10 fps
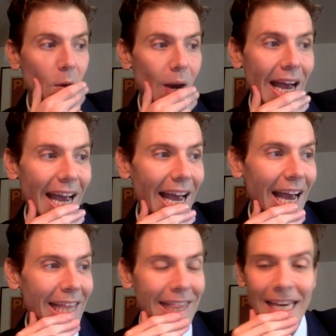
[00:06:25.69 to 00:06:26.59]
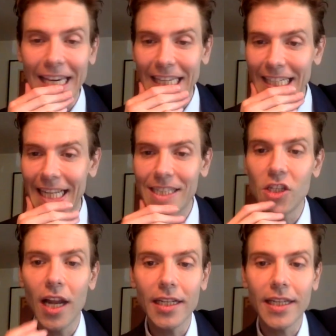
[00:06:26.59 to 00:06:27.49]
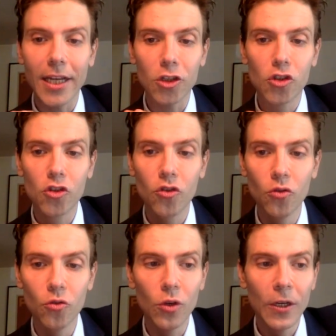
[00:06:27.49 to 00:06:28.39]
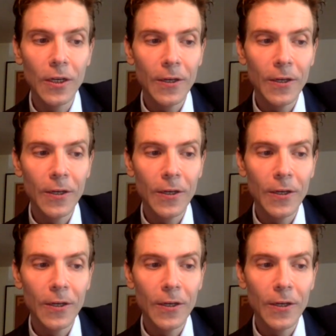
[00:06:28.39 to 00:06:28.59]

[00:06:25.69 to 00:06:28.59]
So I think let's not get too.